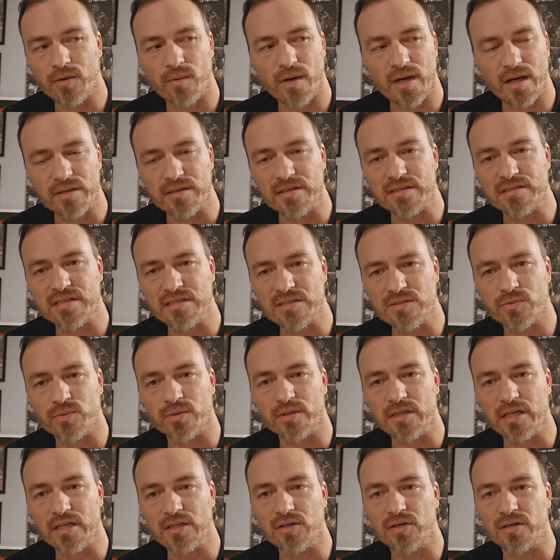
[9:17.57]
wow, this is
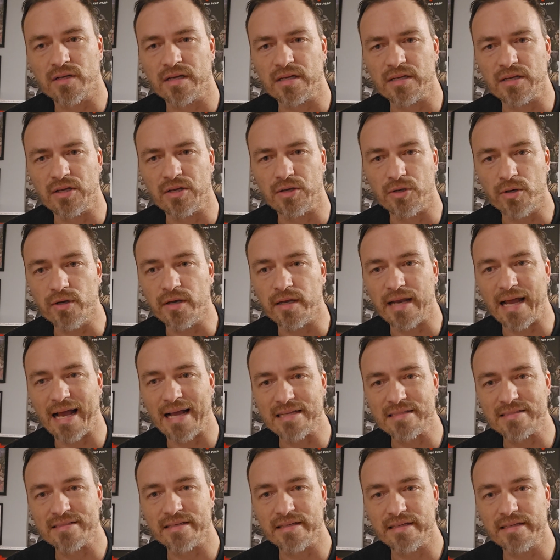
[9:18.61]
really looking good
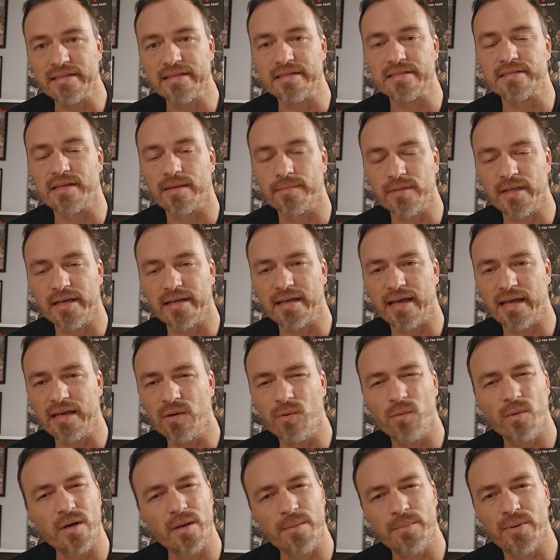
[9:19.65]
as it is. I'm like, I
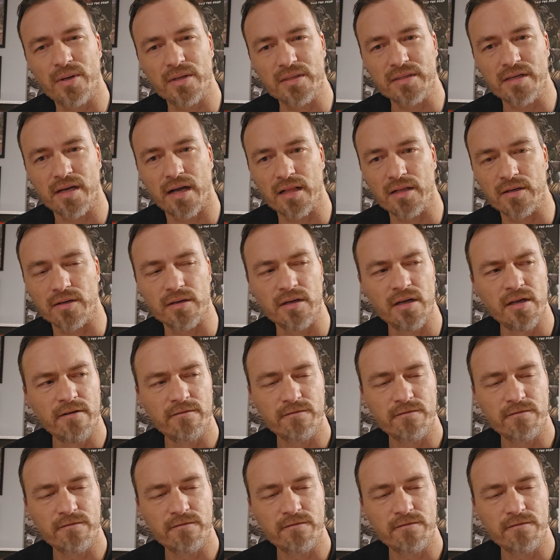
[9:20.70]
don't want to put color.